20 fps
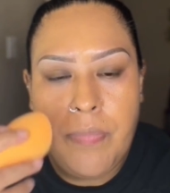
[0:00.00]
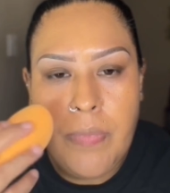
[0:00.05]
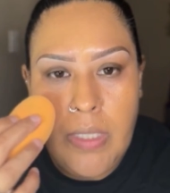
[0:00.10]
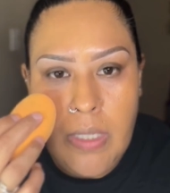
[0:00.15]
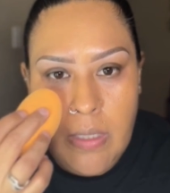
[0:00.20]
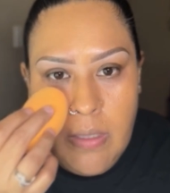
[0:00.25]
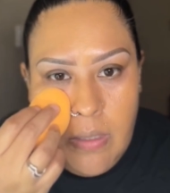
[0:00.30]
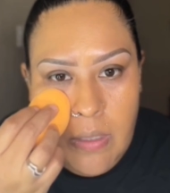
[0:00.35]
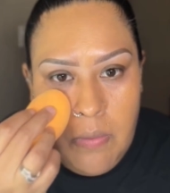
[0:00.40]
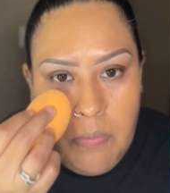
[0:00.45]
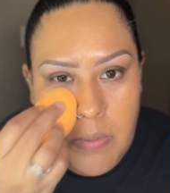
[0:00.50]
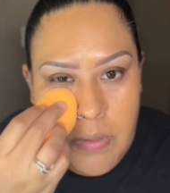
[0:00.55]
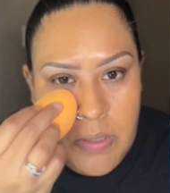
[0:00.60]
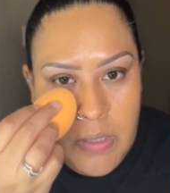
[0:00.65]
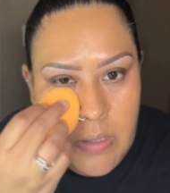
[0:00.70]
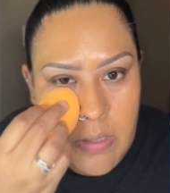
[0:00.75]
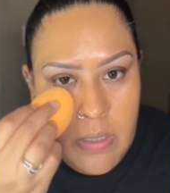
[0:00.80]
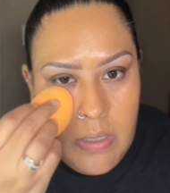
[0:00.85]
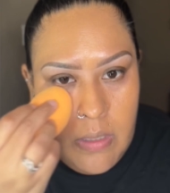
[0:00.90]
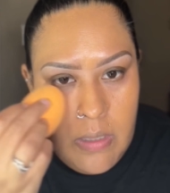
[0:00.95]
and then we're
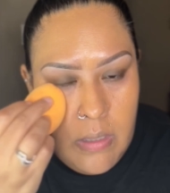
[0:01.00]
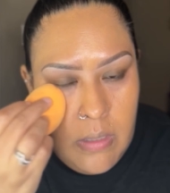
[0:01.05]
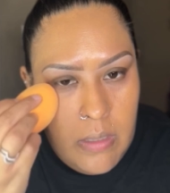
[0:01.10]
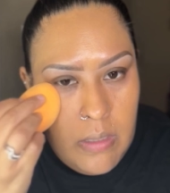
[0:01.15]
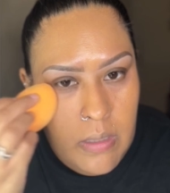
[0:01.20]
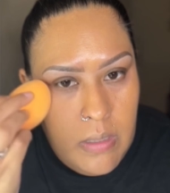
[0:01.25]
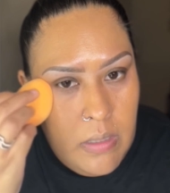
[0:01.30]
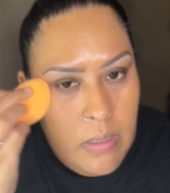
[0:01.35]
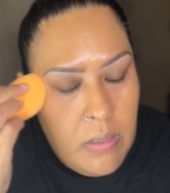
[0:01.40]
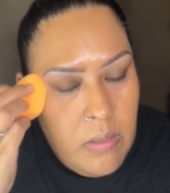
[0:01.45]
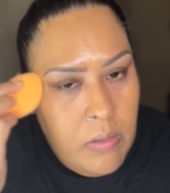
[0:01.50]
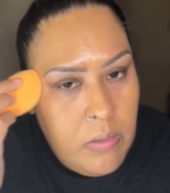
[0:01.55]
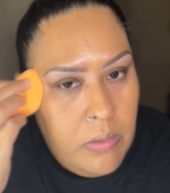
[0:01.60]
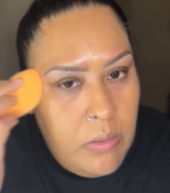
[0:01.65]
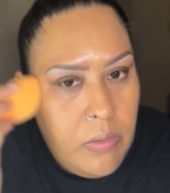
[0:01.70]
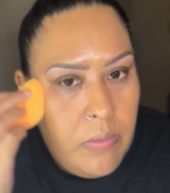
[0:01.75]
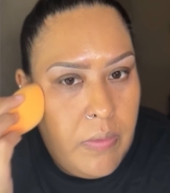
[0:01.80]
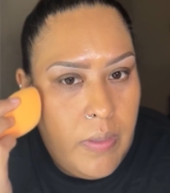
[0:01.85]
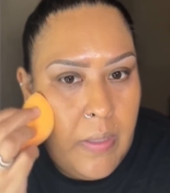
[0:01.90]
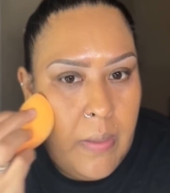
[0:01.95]
just gonna go
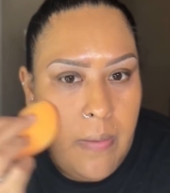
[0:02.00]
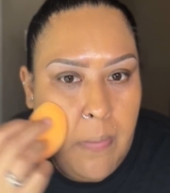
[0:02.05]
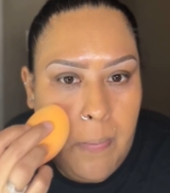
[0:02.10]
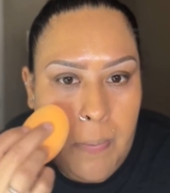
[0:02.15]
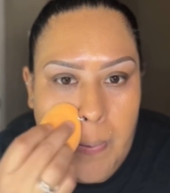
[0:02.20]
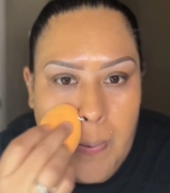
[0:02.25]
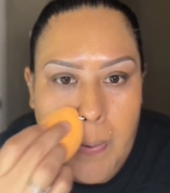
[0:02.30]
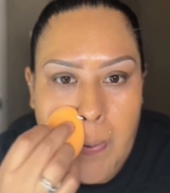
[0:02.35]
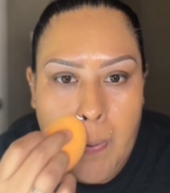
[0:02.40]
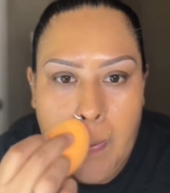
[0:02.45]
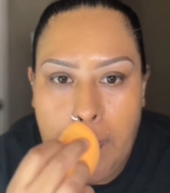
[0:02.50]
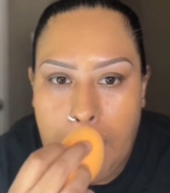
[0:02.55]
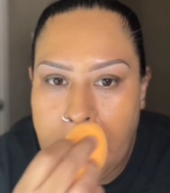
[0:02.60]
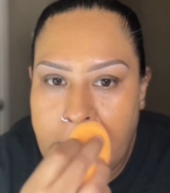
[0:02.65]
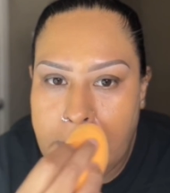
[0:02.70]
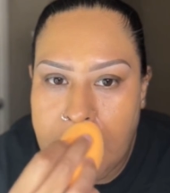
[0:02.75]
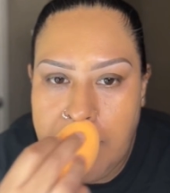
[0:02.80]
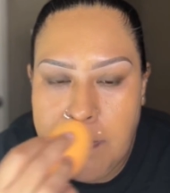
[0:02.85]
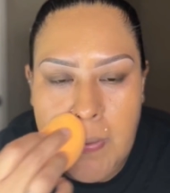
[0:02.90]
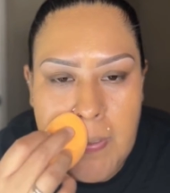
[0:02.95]
through it.
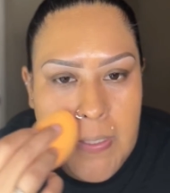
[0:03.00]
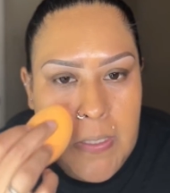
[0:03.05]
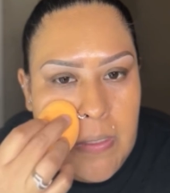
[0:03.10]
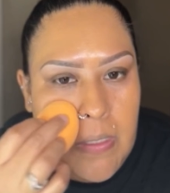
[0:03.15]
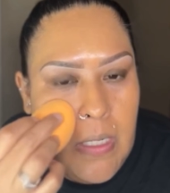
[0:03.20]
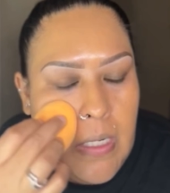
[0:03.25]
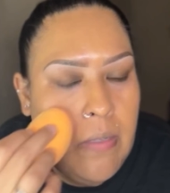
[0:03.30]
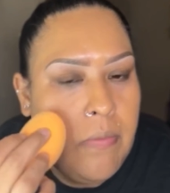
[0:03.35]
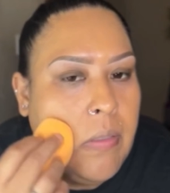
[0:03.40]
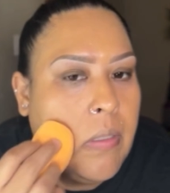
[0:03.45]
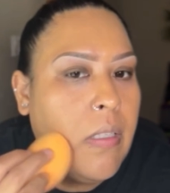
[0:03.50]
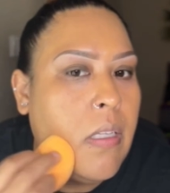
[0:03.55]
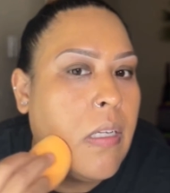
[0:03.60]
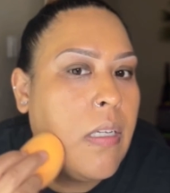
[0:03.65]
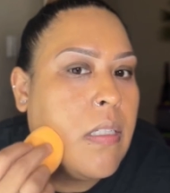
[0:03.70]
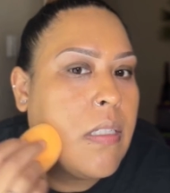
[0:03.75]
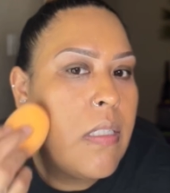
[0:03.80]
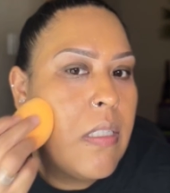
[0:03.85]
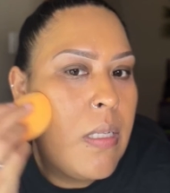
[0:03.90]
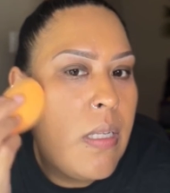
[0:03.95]
Let's make sure everything
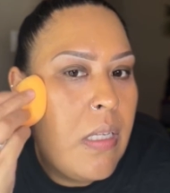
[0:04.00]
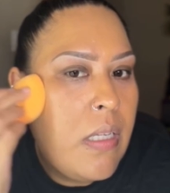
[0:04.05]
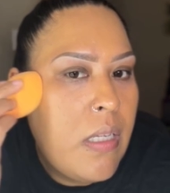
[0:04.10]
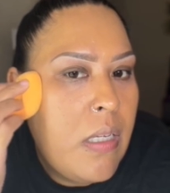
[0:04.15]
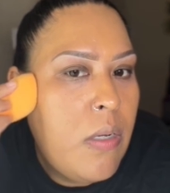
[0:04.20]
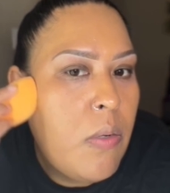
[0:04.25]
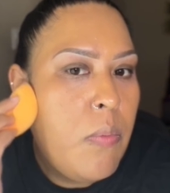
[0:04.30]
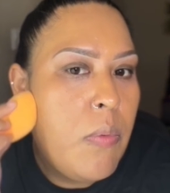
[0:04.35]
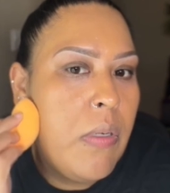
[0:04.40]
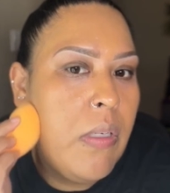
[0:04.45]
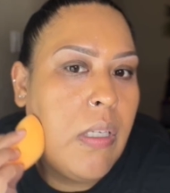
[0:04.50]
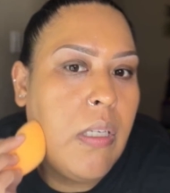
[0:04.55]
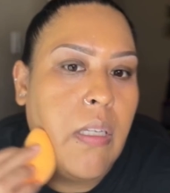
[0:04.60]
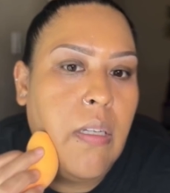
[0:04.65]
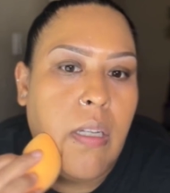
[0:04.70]
is equally.